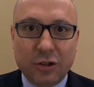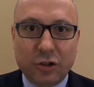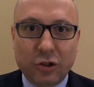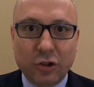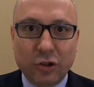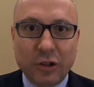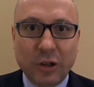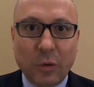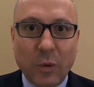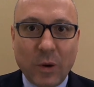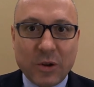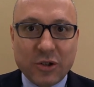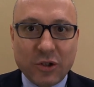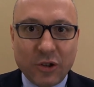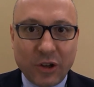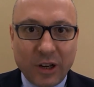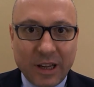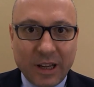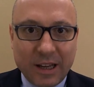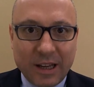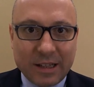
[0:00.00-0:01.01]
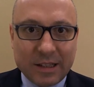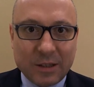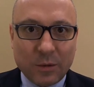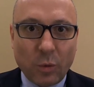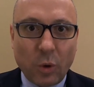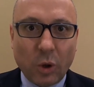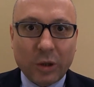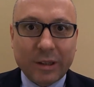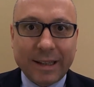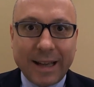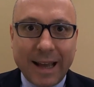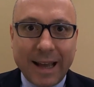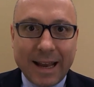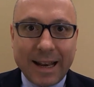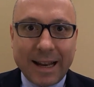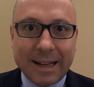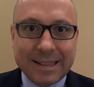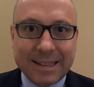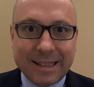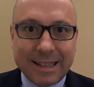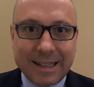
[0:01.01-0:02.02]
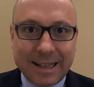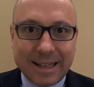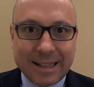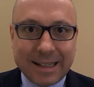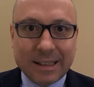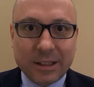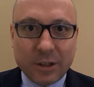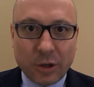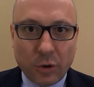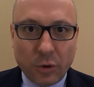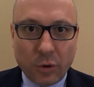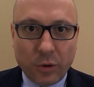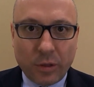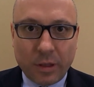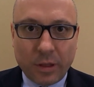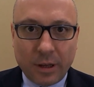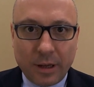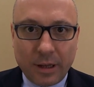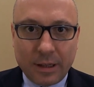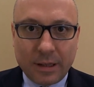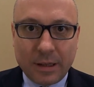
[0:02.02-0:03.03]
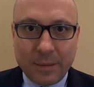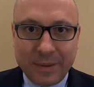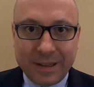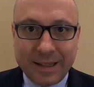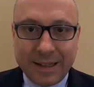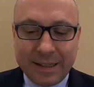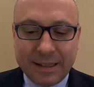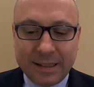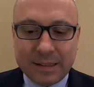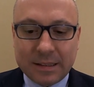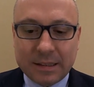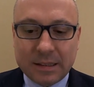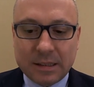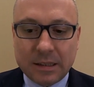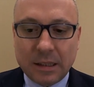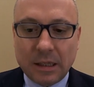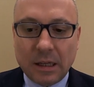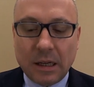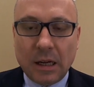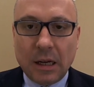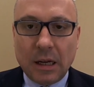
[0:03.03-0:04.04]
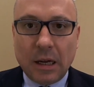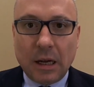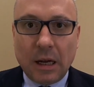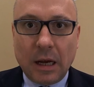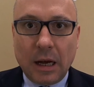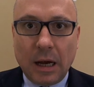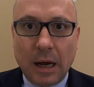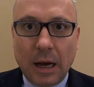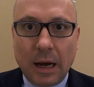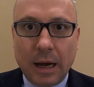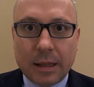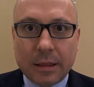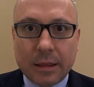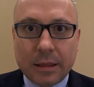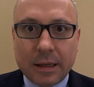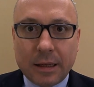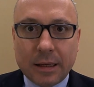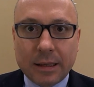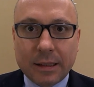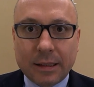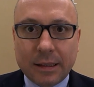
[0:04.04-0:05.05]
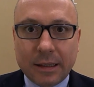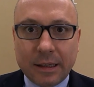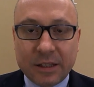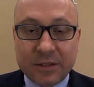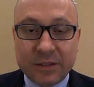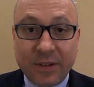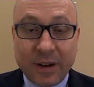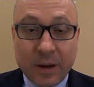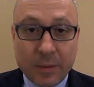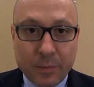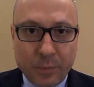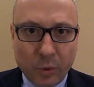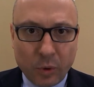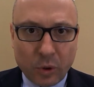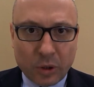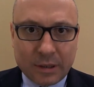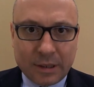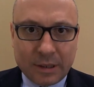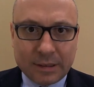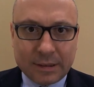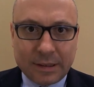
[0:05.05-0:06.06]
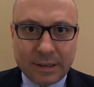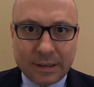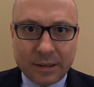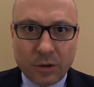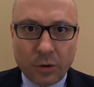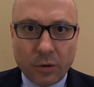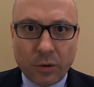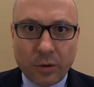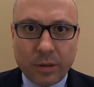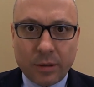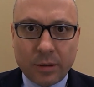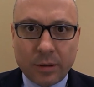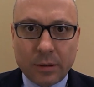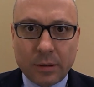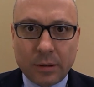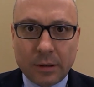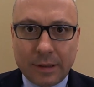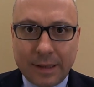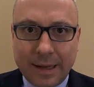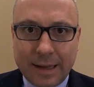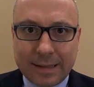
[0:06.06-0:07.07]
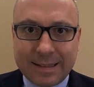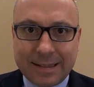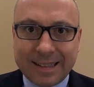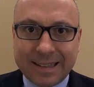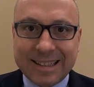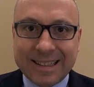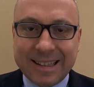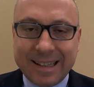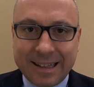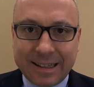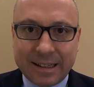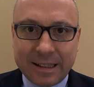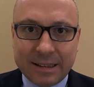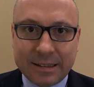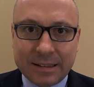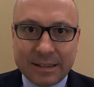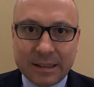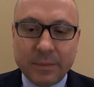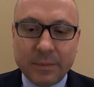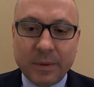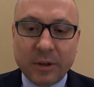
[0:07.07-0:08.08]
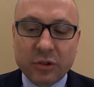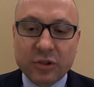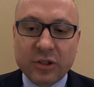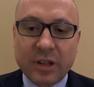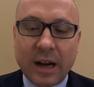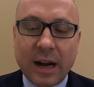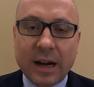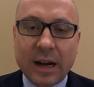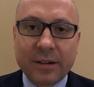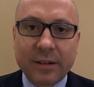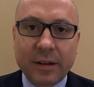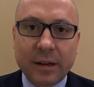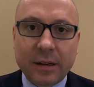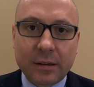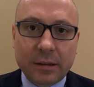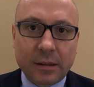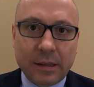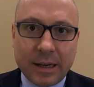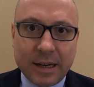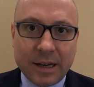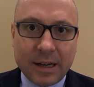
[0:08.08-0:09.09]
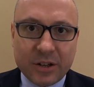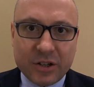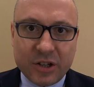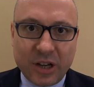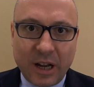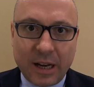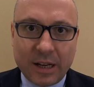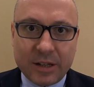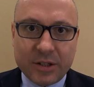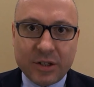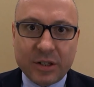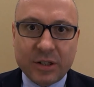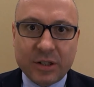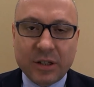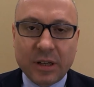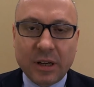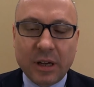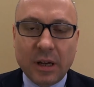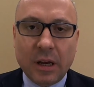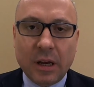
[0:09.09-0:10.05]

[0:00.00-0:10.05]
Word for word: So the question is, what can accelerate growth in the Middle East? I think it's very important that growth gets accelerated because there are clear challenges.